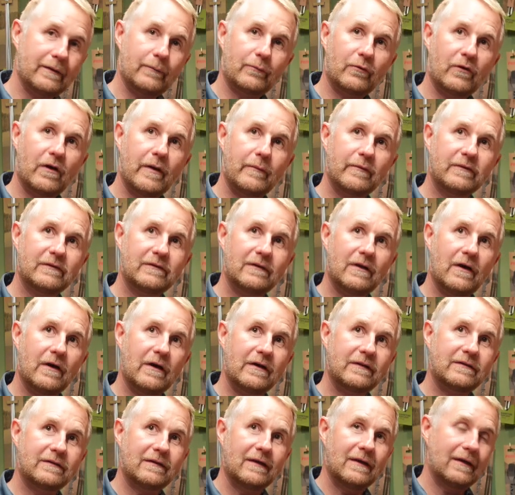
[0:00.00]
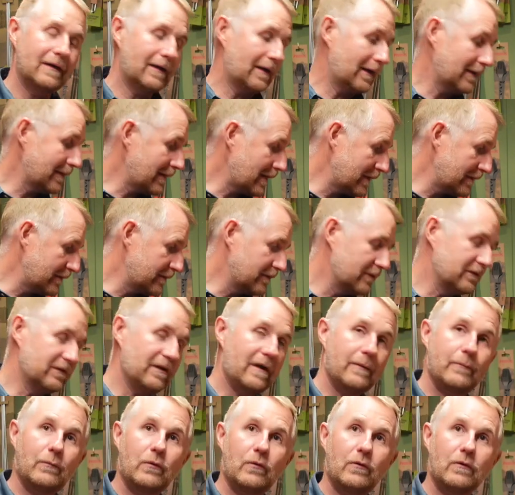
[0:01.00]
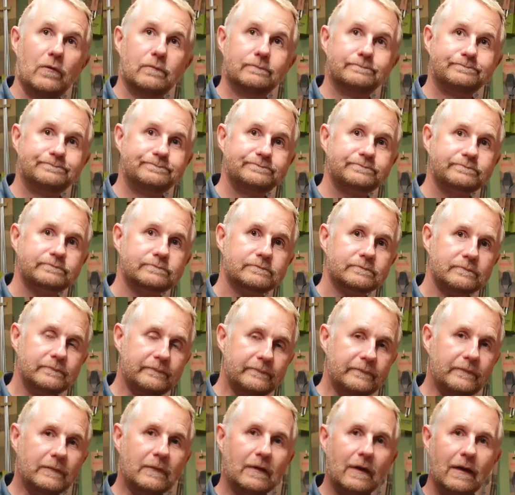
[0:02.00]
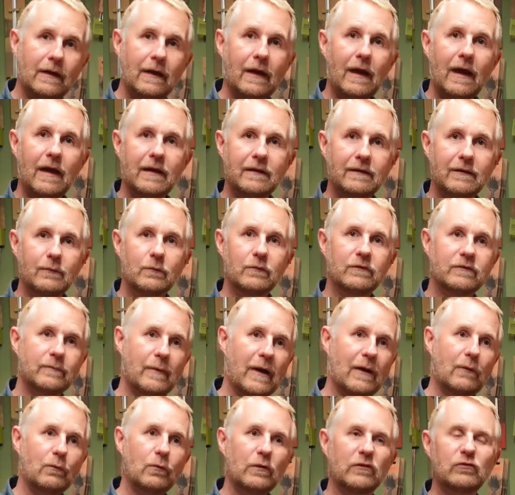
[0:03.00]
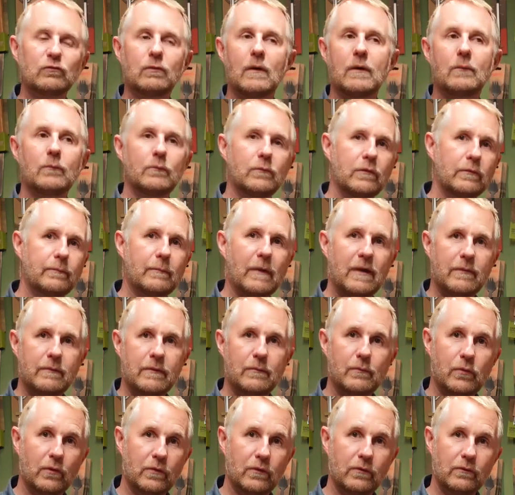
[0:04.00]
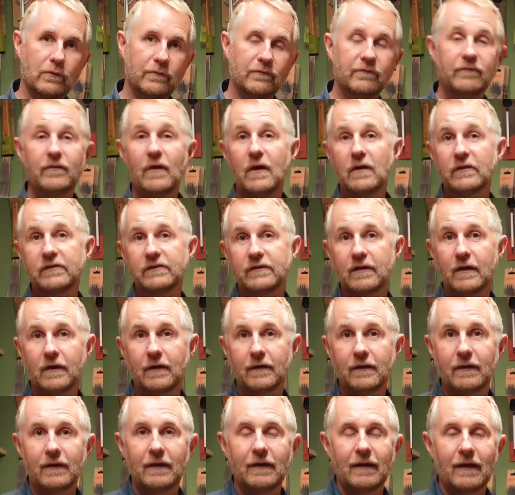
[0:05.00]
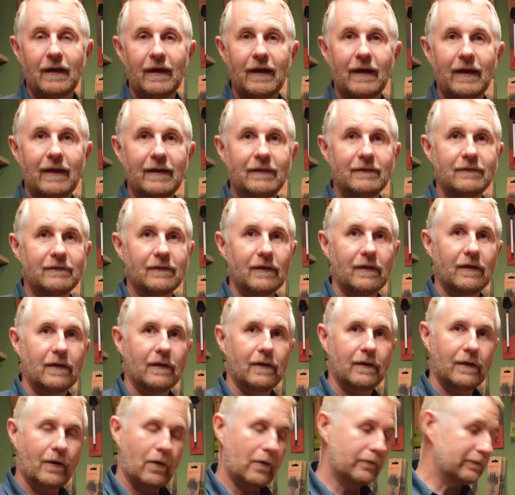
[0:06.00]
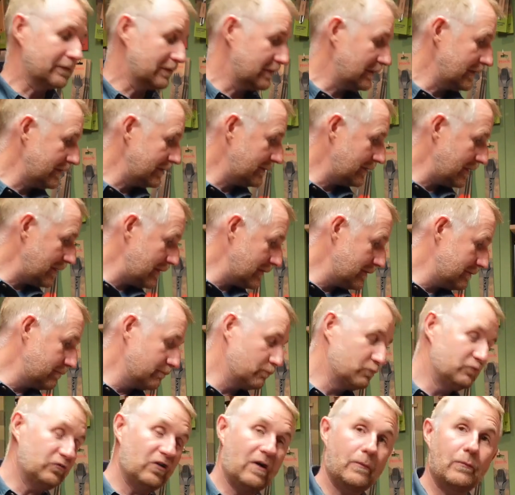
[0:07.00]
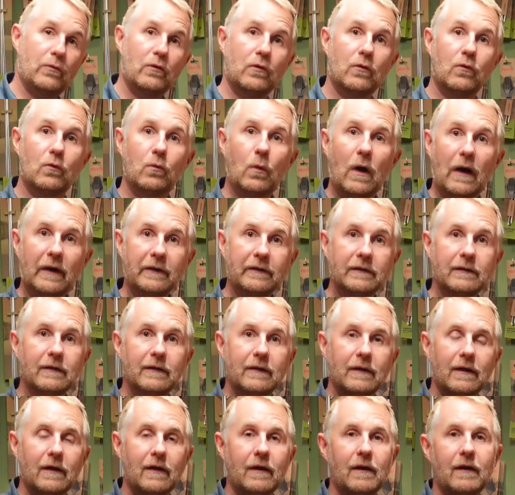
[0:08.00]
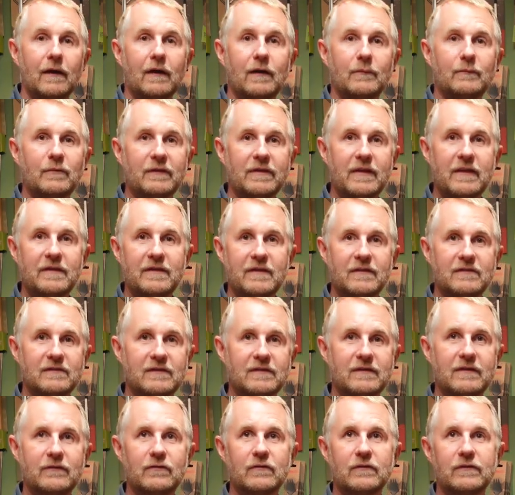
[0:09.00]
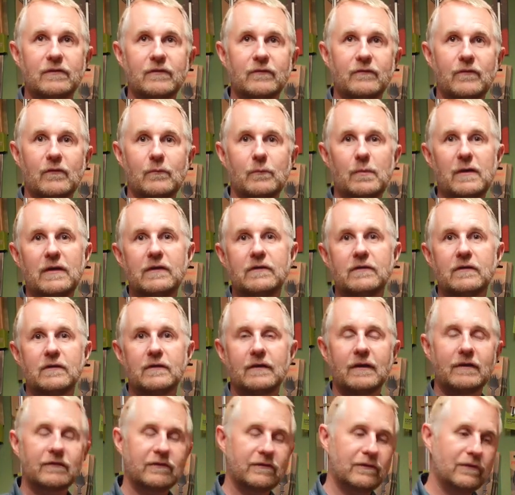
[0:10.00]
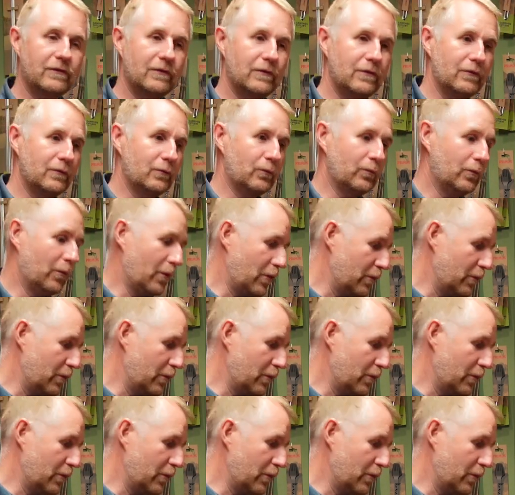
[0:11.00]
the Primus LITE against the Jetboil, and it was about which one would maybe boil faster. And obviously the Jetboil won, but then there's a difference of opinion as to